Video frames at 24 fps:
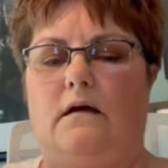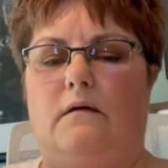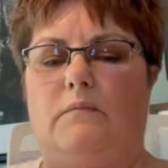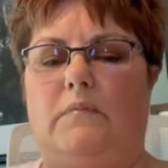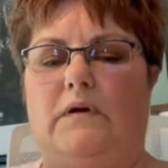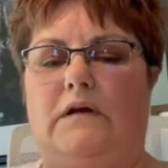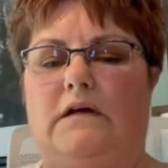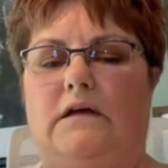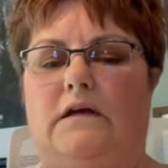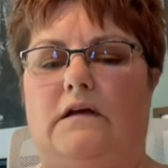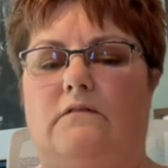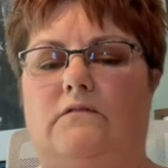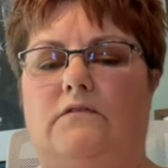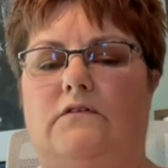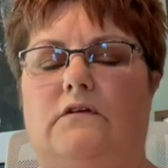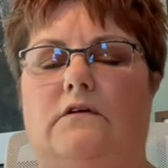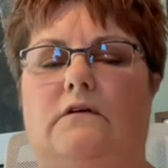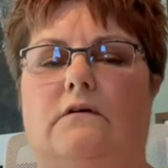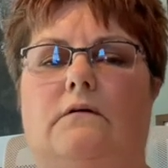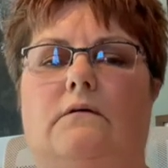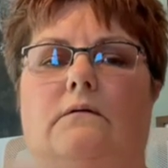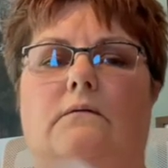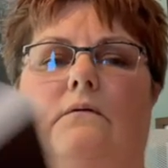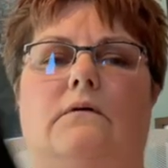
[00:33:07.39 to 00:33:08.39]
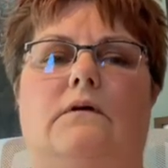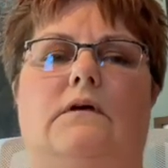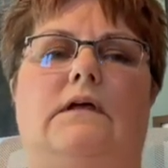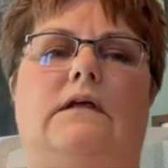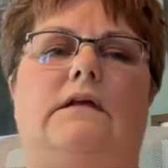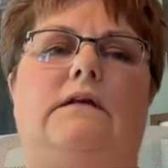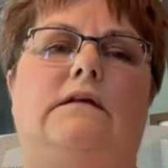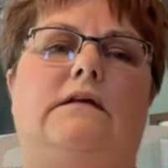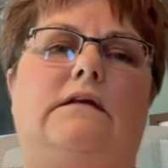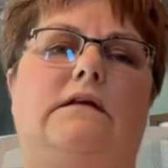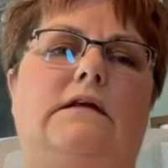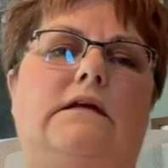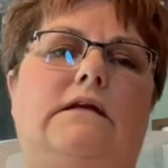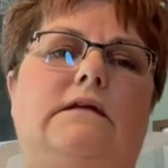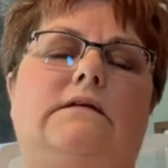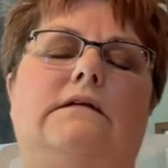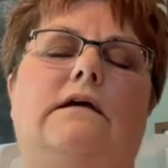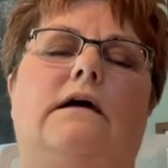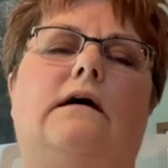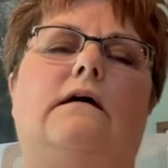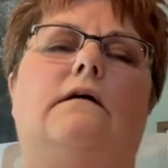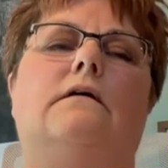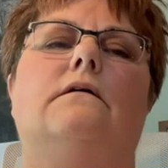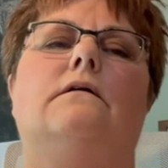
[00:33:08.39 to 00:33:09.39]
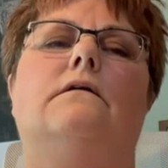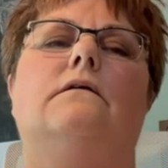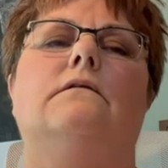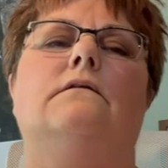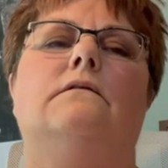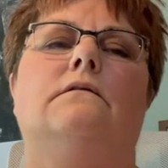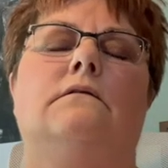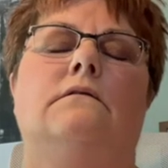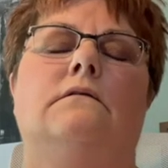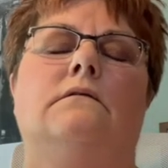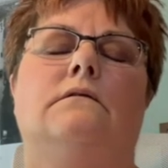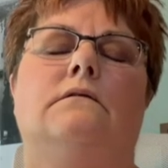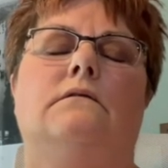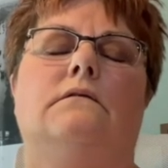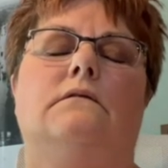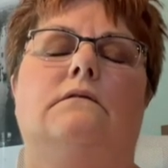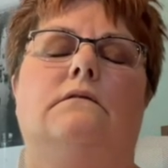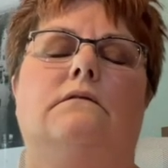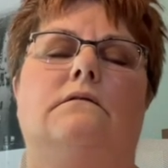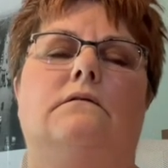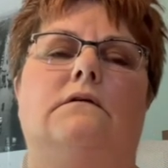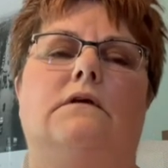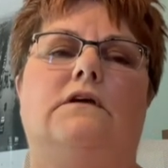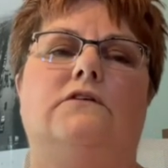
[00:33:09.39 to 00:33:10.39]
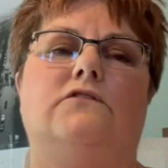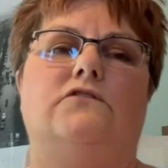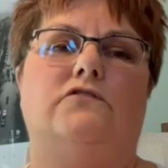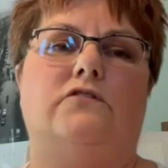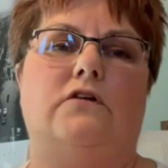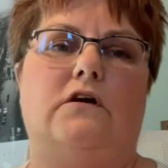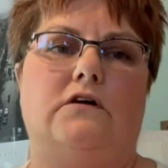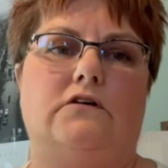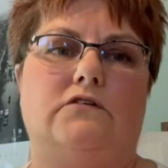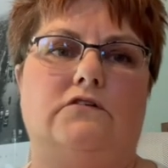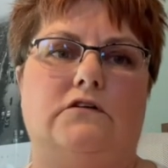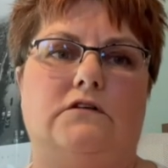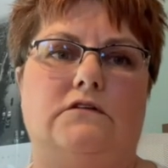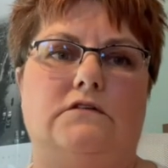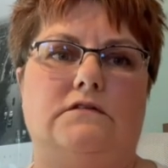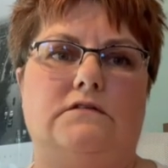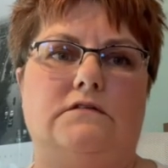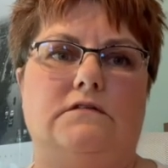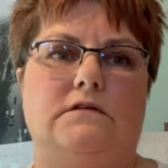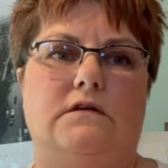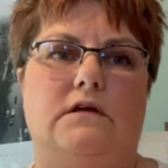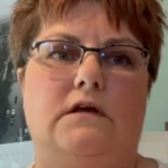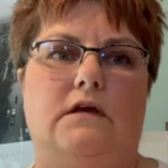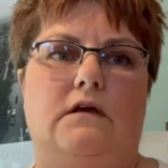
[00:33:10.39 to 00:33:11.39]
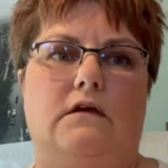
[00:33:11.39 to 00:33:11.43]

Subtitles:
but it gives you in detail instructions.